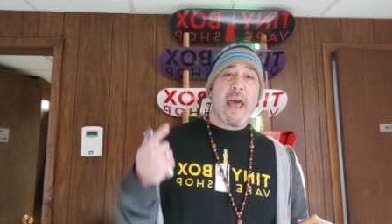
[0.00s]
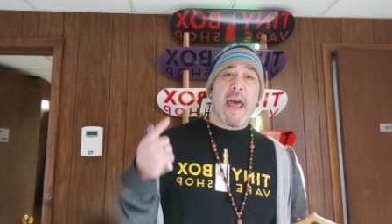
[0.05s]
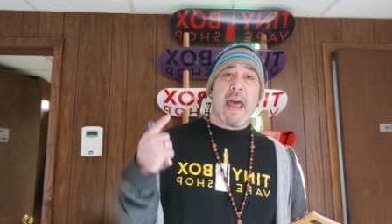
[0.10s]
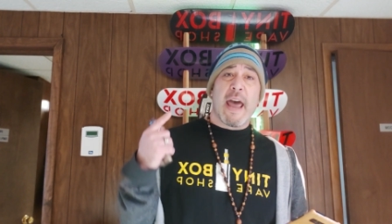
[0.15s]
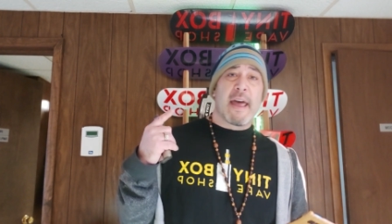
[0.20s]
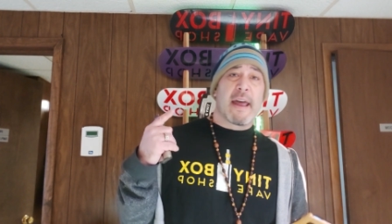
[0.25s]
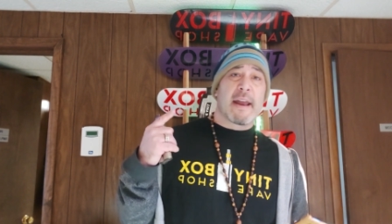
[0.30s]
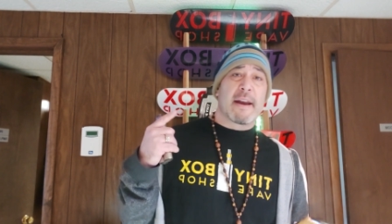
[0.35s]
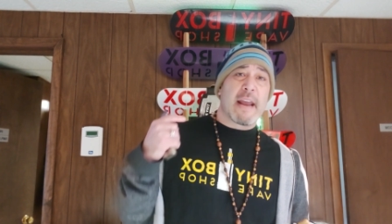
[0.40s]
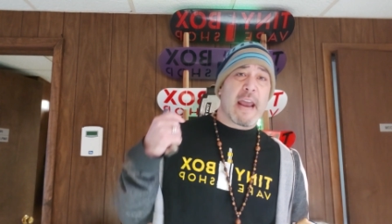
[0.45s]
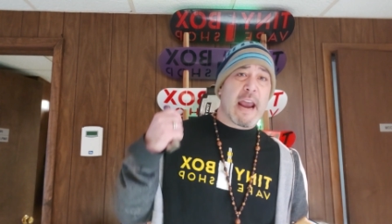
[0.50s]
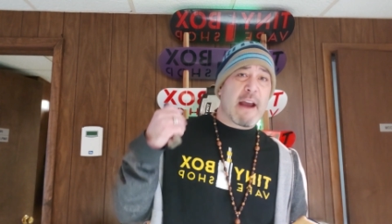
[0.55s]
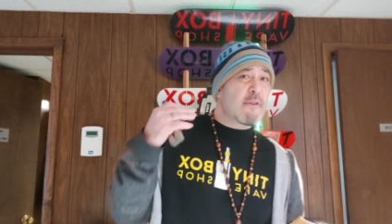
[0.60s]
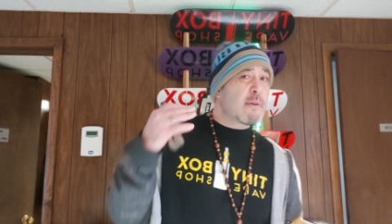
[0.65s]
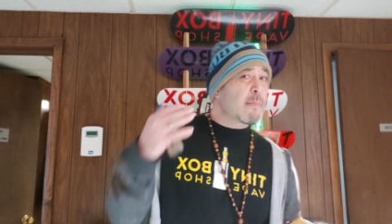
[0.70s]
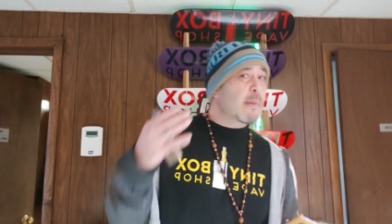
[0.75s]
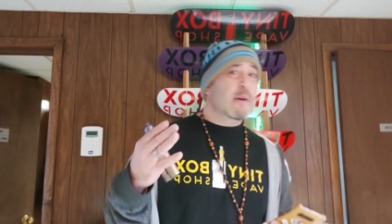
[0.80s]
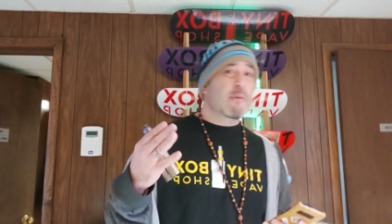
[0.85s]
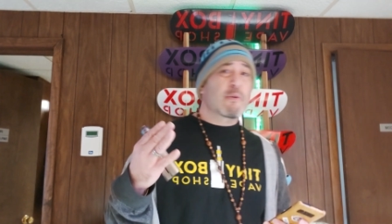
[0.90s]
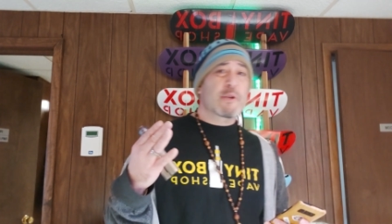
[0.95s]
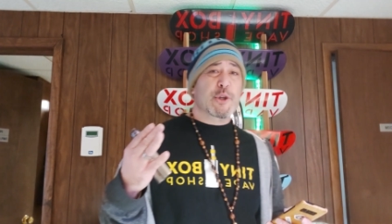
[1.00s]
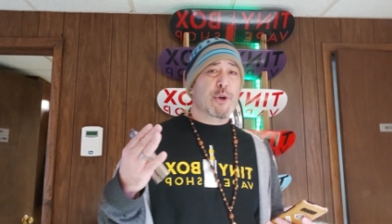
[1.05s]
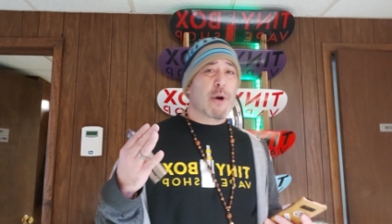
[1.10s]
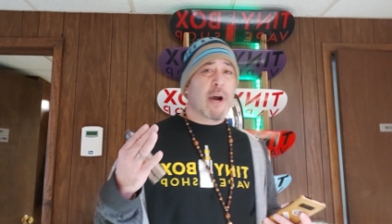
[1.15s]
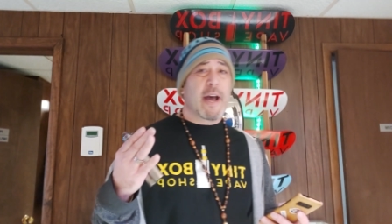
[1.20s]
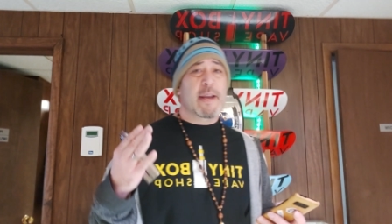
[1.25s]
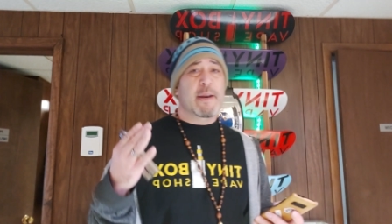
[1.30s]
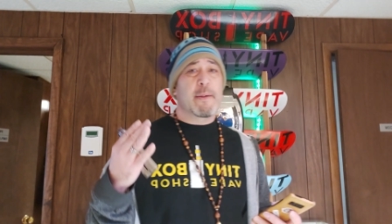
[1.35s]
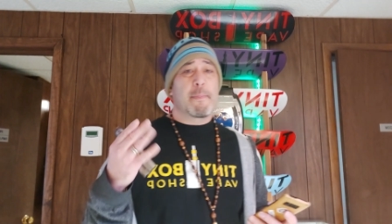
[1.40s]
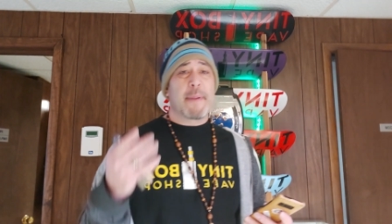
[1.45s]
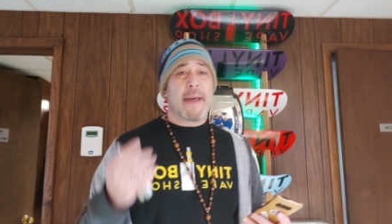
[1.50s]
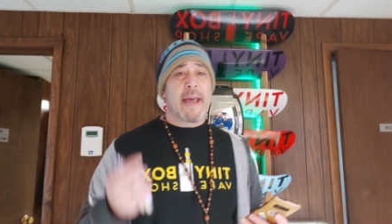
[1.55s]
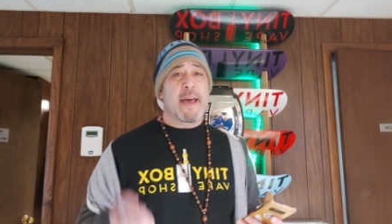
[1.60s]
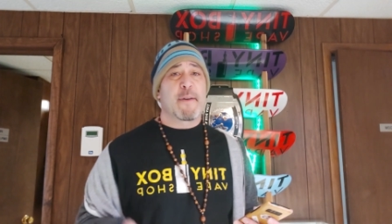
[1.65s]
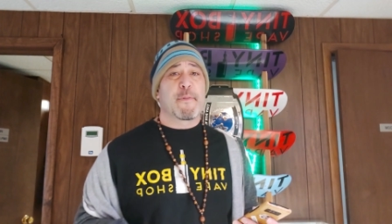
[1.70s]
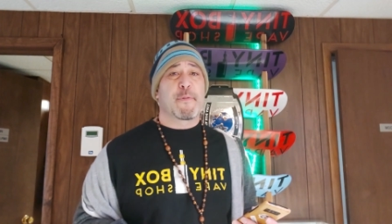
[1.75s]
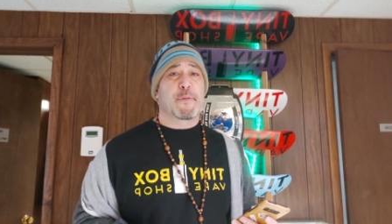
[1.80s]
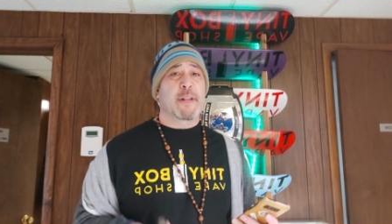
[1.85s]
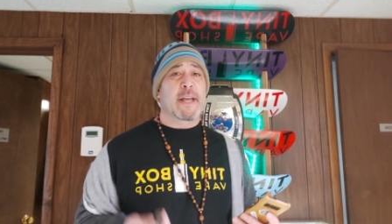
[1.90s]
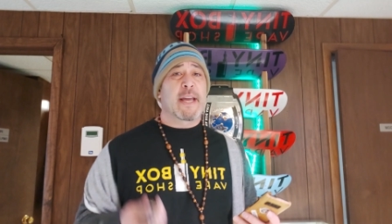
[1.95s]
And everybody was trying to
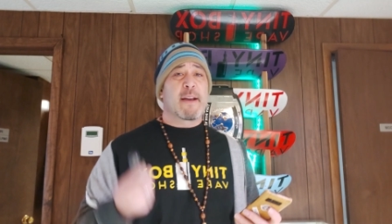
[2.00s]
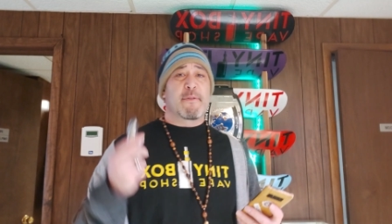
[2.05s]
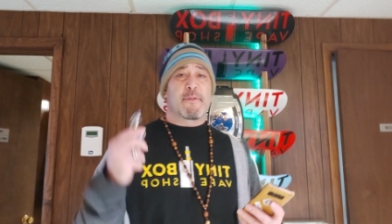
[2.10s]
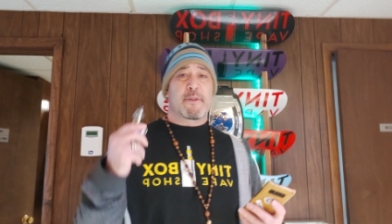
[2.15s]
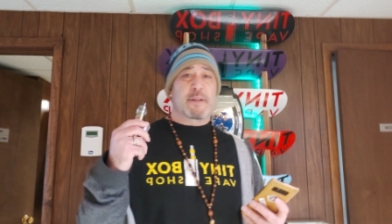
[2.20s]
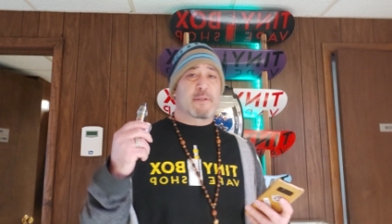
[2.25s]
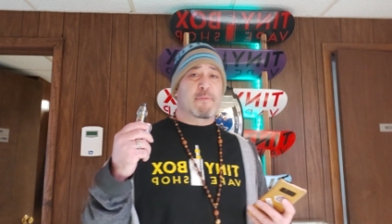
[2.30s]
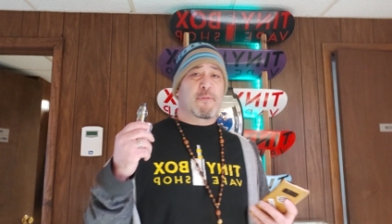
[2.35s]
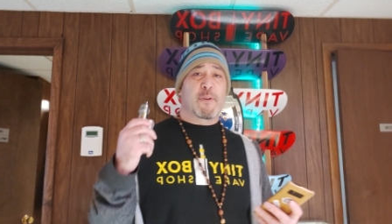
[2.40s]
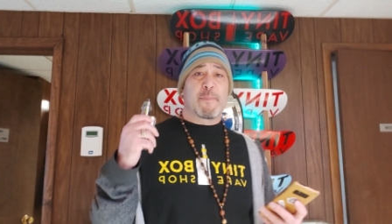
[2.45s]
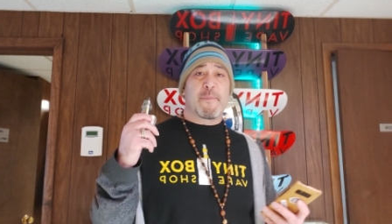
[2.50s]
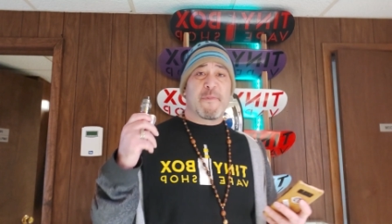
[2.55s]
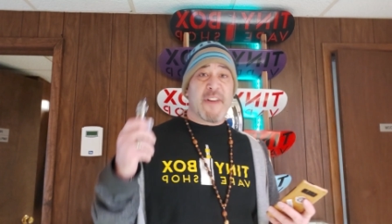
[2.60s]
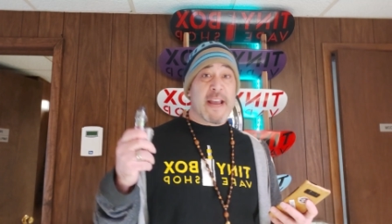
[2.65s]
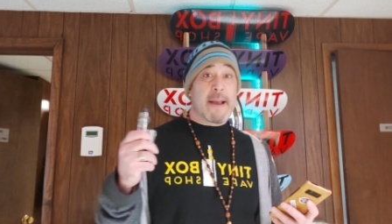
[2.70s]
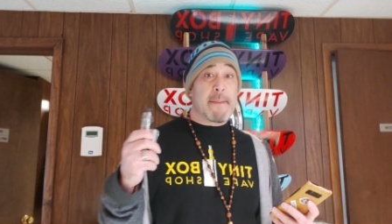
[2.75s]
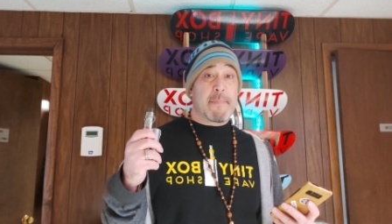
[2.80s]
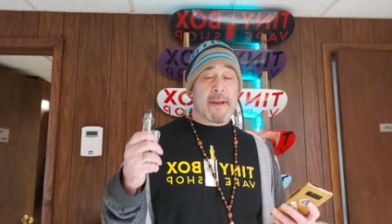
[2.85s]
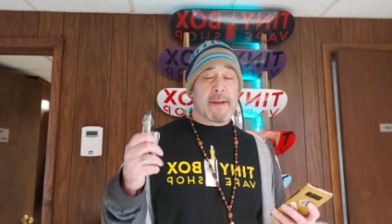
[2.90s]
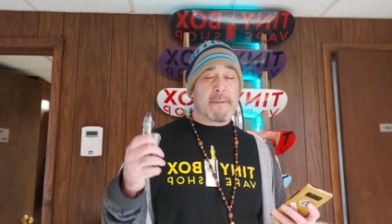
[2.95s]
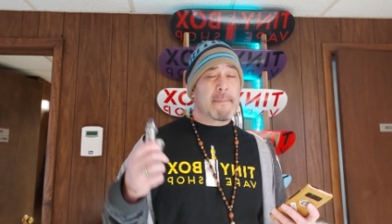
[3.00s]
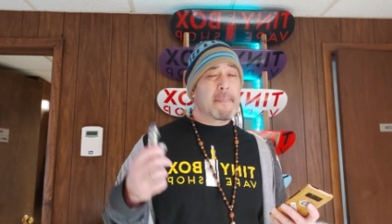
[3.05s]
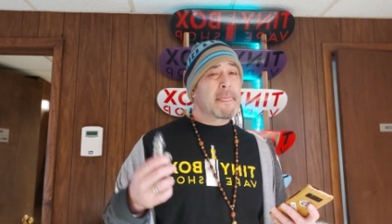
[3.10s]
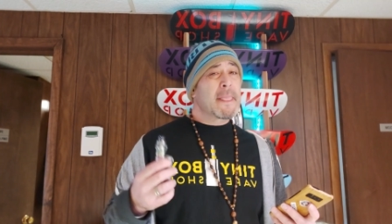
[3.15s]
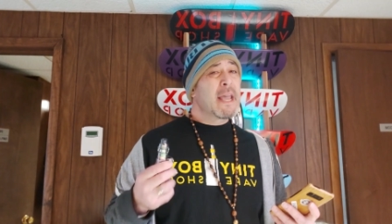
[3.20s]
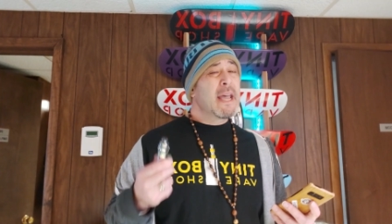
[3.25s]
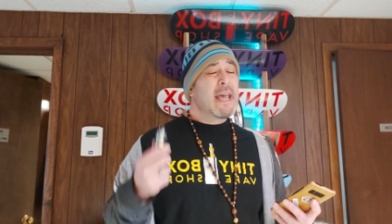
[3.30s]
ban flavors from vaping.